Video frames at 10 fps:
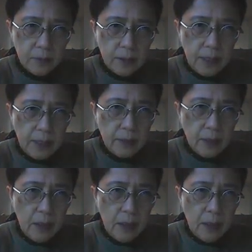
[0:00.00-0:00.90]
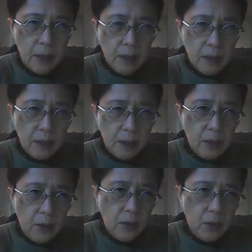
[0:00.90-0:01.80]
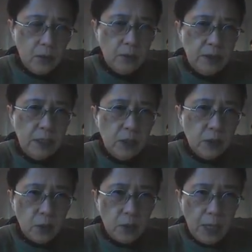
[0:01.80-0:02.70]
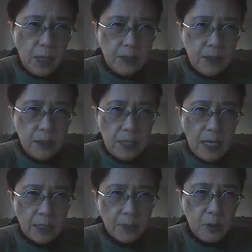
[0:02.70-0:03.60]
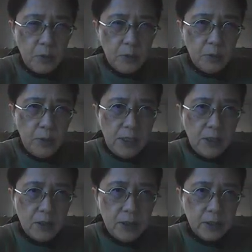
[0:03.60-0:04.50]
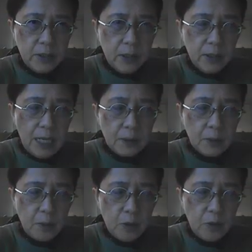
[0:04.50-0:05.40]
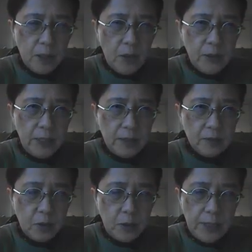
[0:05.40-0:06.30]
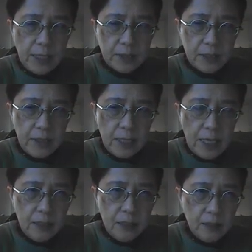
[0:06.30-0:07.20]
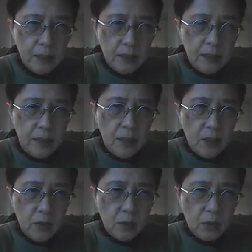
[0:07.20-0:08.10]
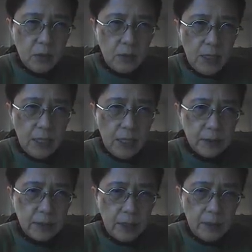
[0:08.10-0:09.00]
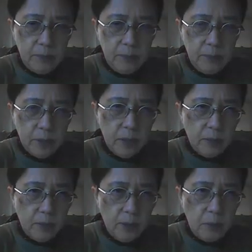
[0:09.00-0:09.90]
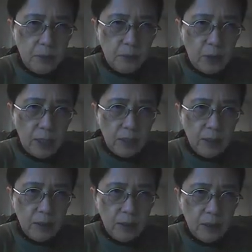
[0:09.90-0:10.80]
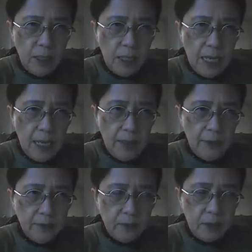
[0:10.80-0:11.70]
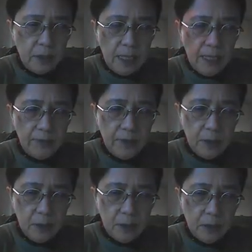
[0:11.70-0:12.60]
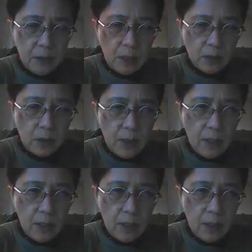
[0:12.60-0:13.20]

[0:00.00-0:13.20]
Okay, so we need to total up the taxable wages, taxable earnings for OASDI equal to sum, open bracket, F11 dot